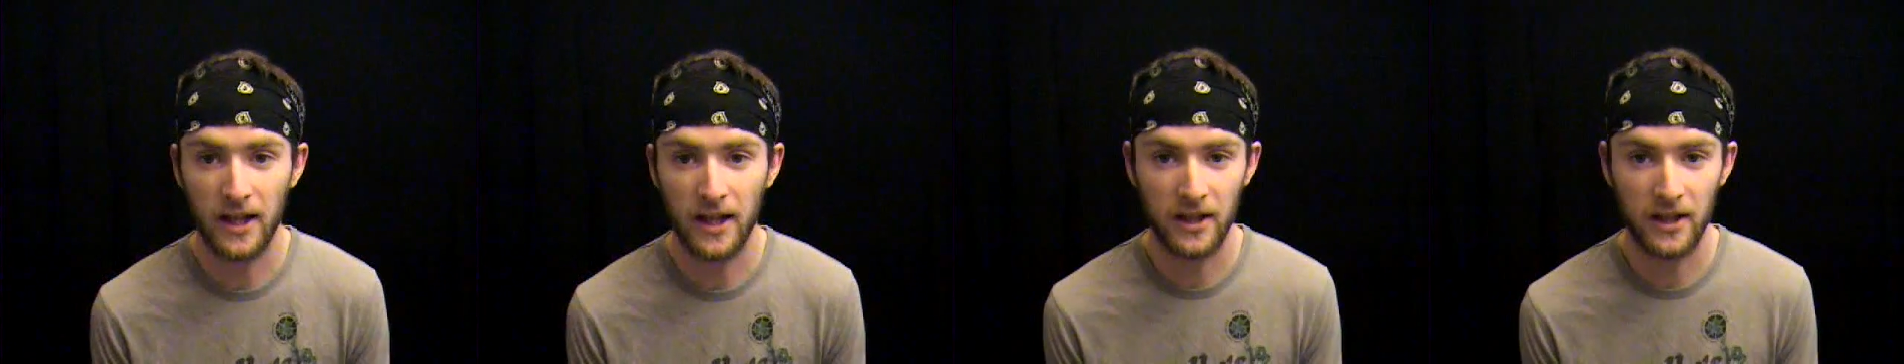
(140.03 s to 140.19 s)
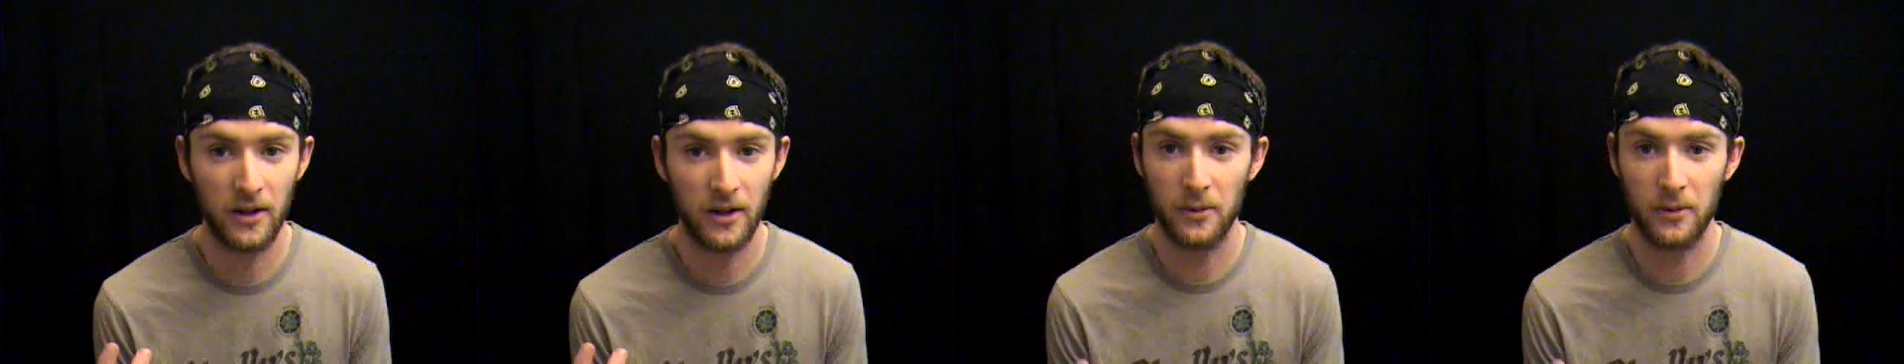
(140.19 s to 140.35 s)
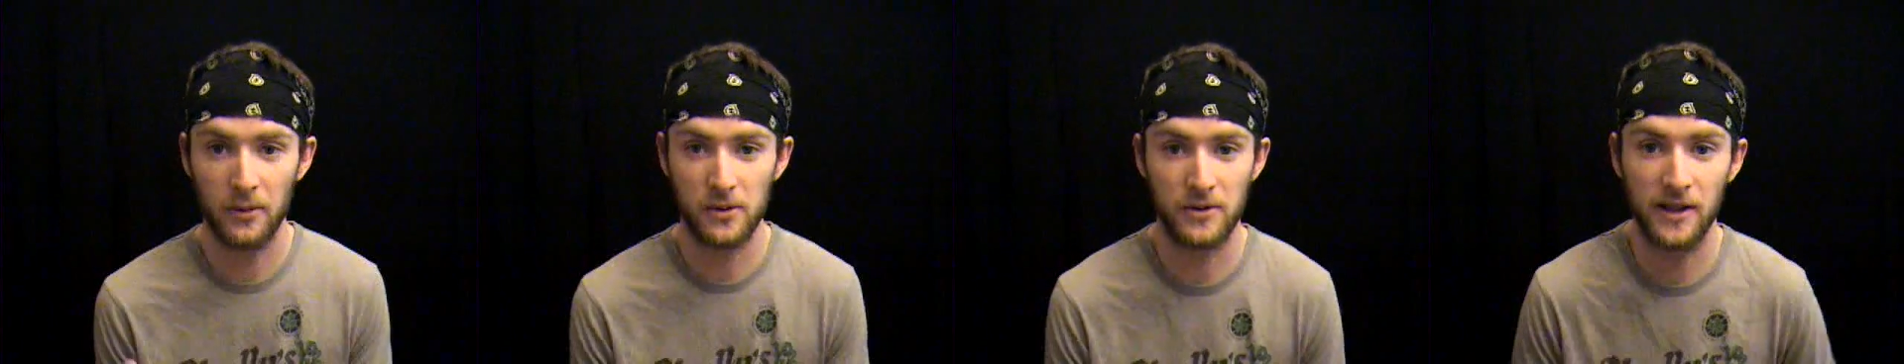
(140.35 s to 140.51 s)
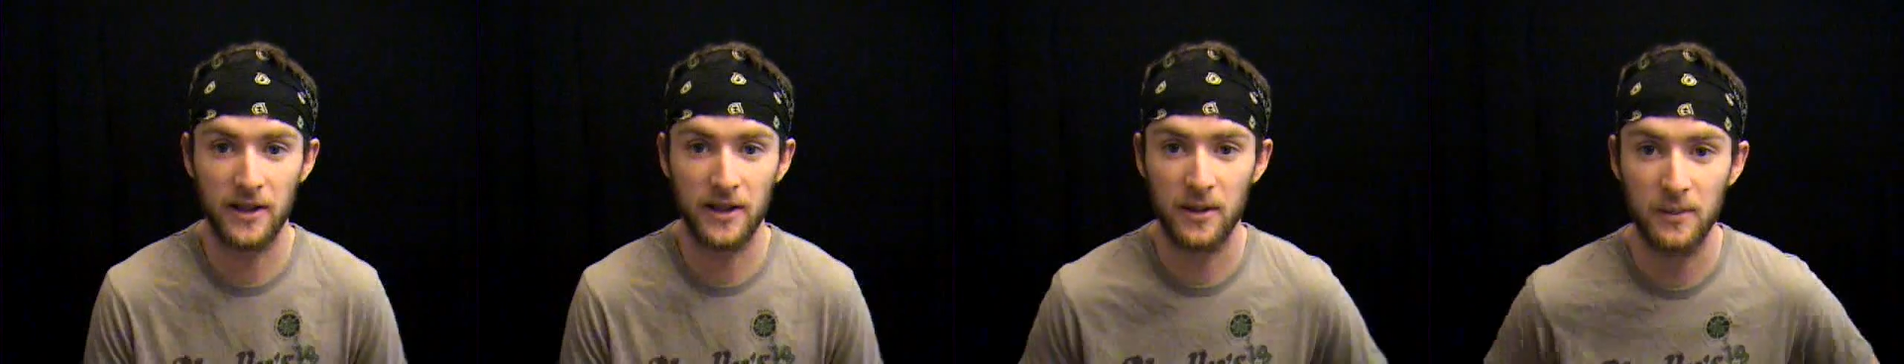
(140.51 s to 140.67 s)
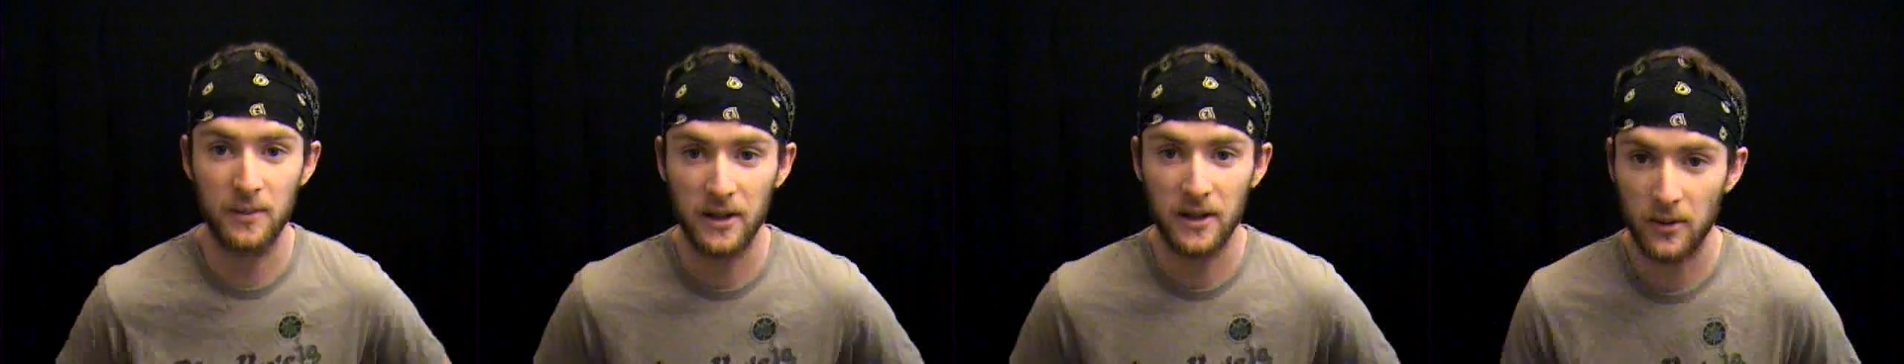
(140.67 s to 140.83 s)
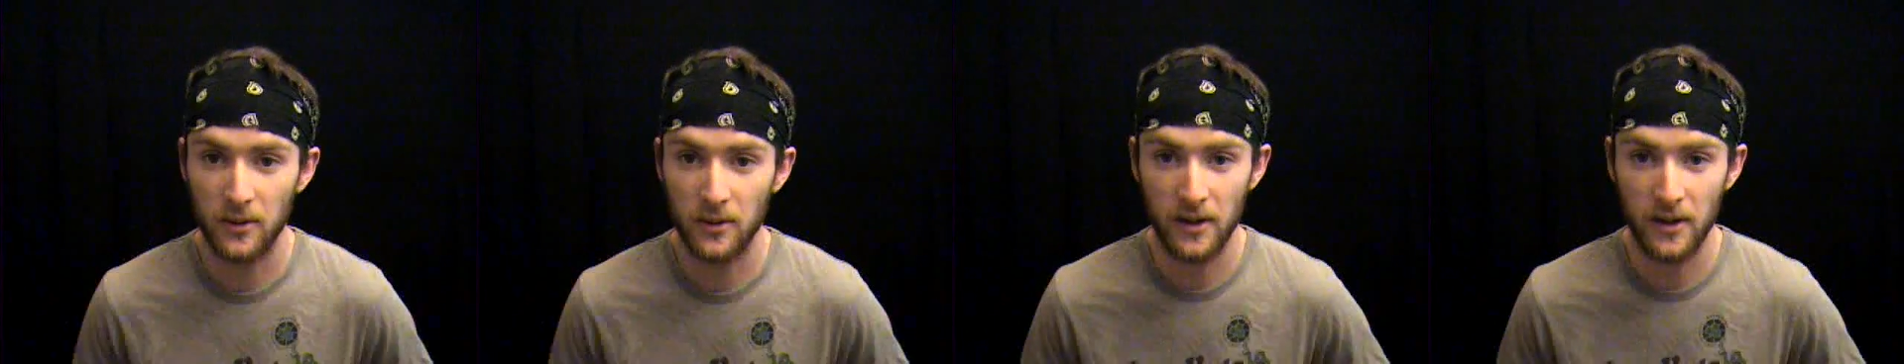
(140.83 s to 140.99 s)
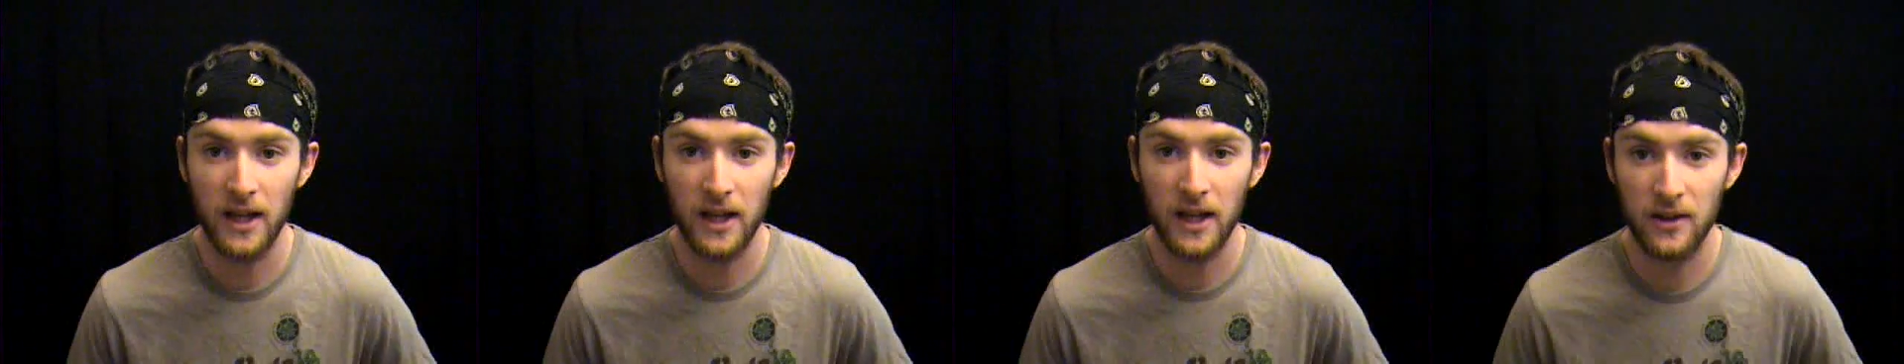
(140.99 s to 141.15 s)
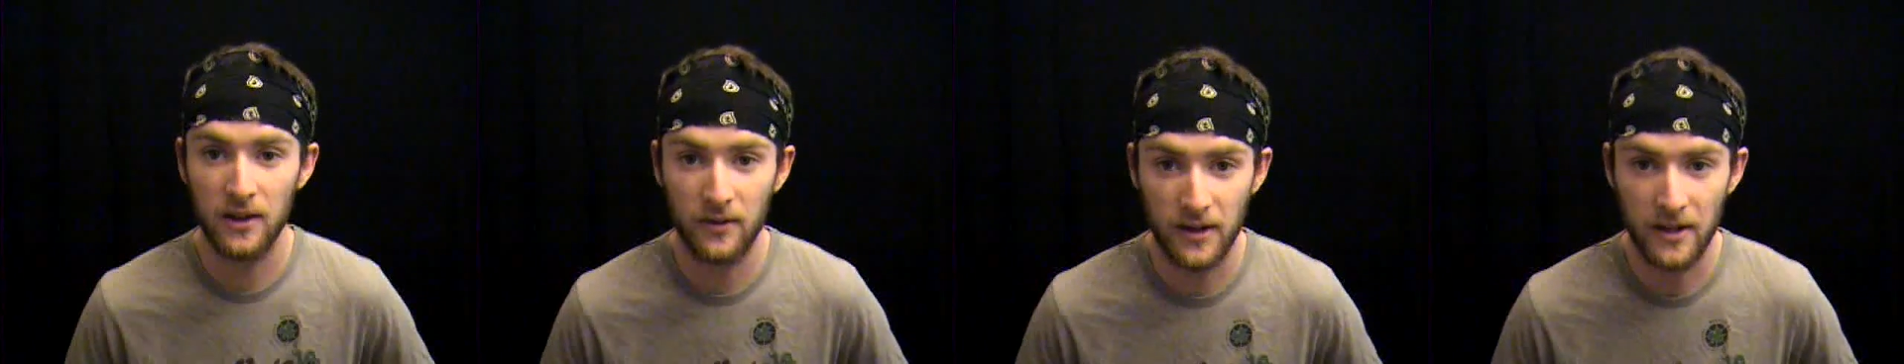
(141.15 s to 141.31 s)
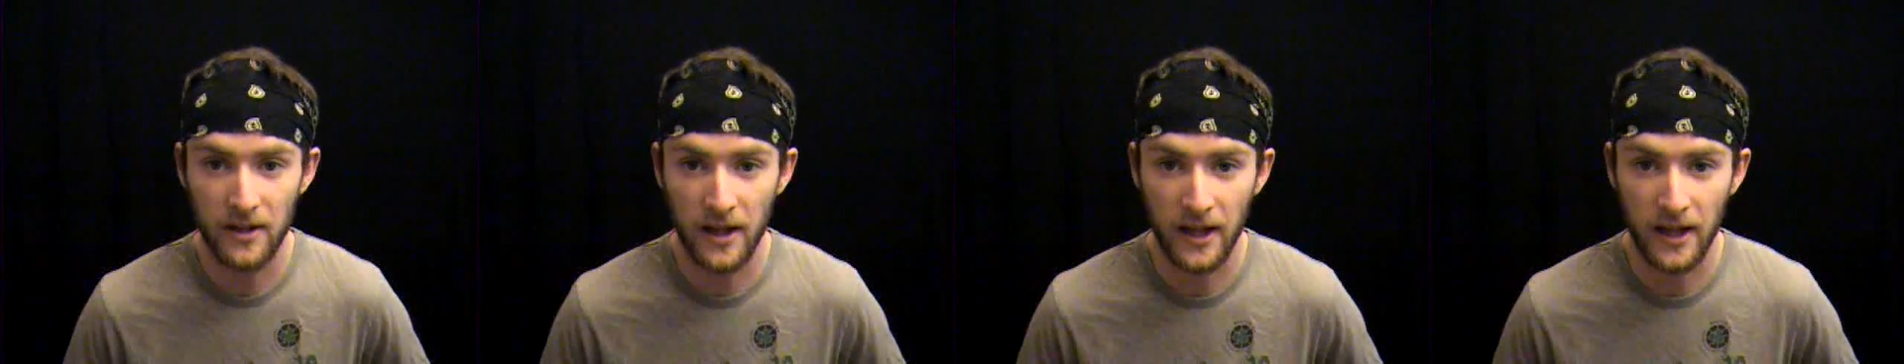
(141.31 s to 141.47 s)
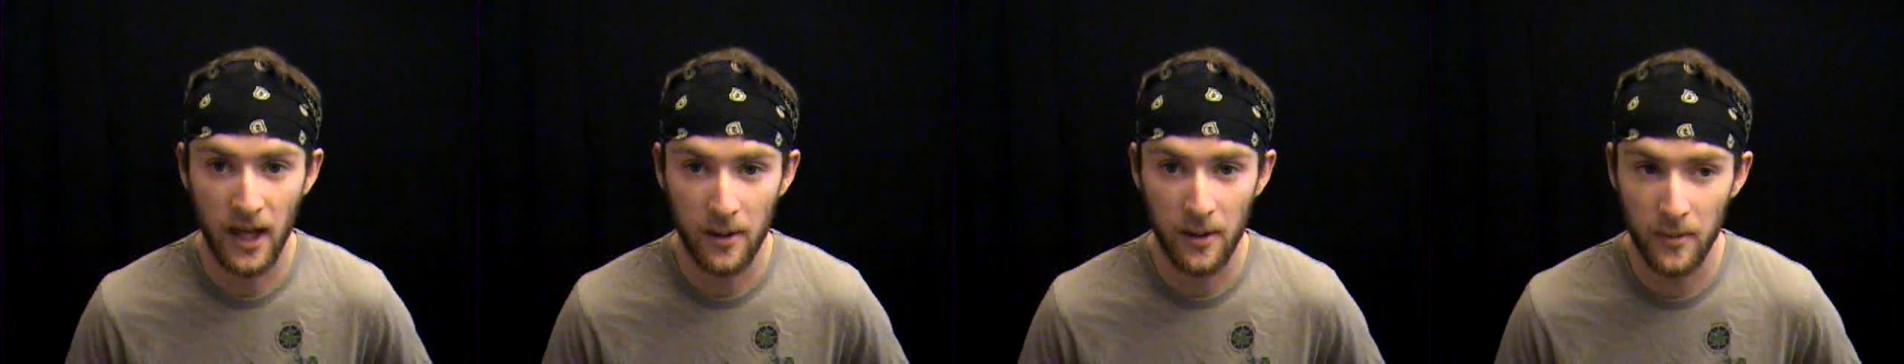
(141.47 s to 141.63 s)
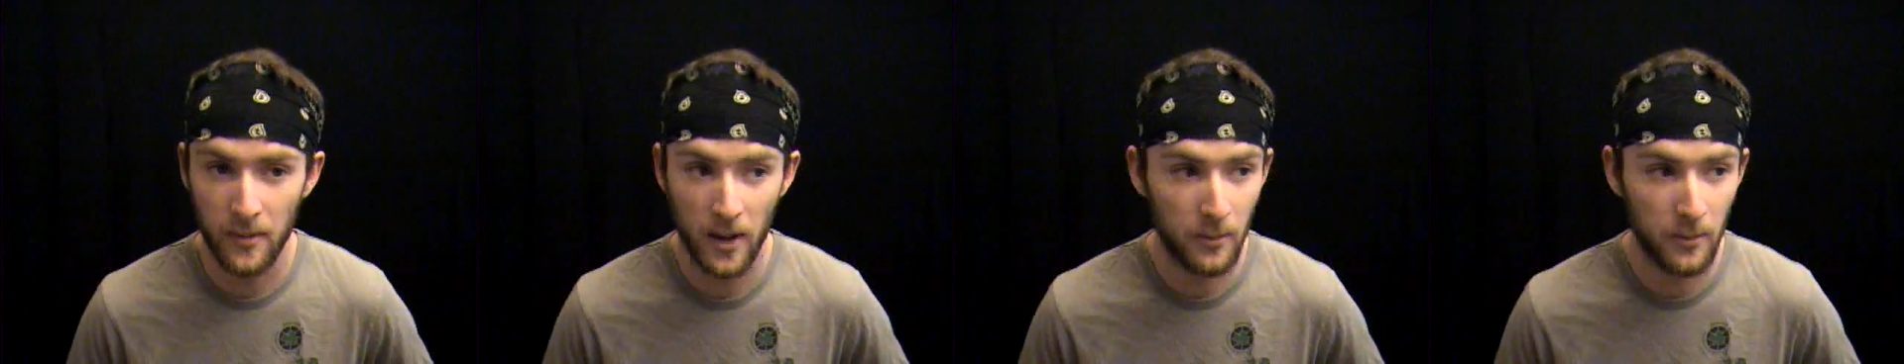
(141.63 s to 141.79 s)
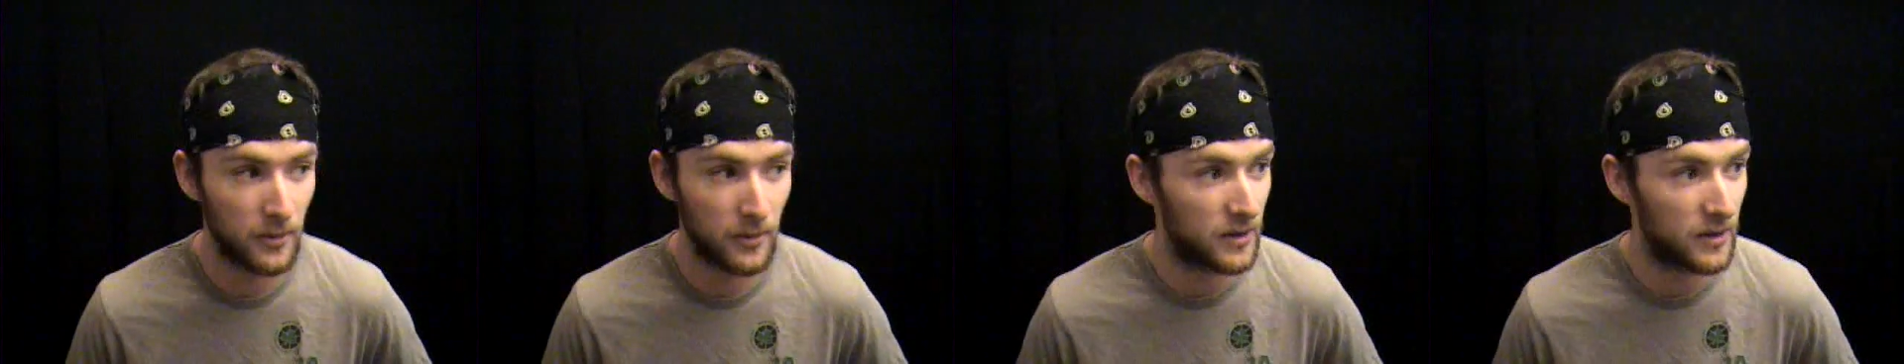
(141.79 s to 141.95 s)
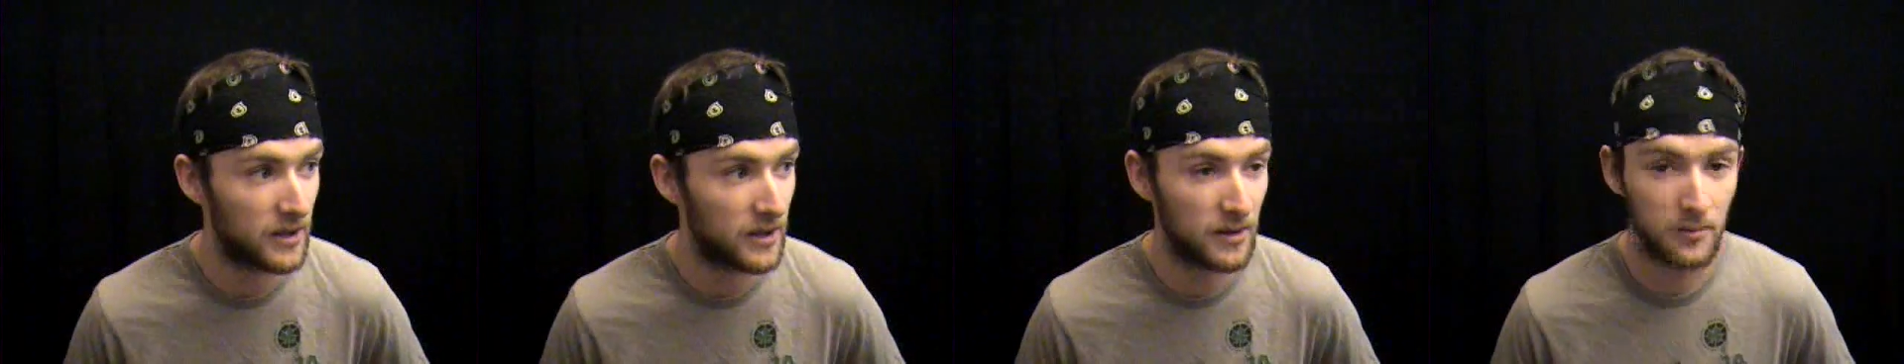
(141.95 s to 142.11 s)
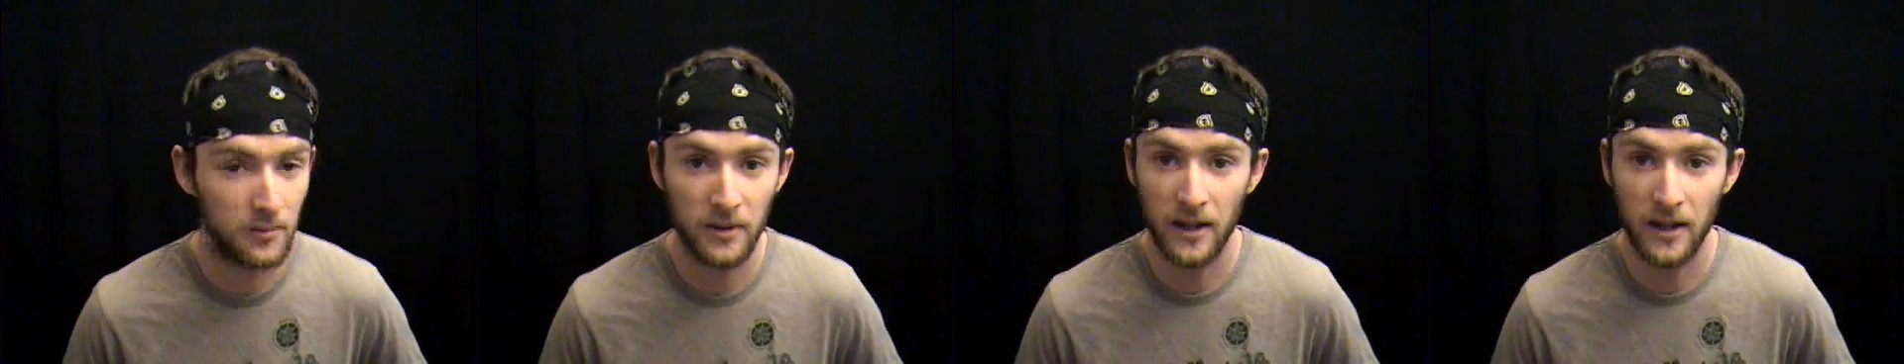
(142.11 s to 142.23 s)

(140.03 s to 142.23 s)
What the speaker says: I know they were trying to be creative when they came up with it,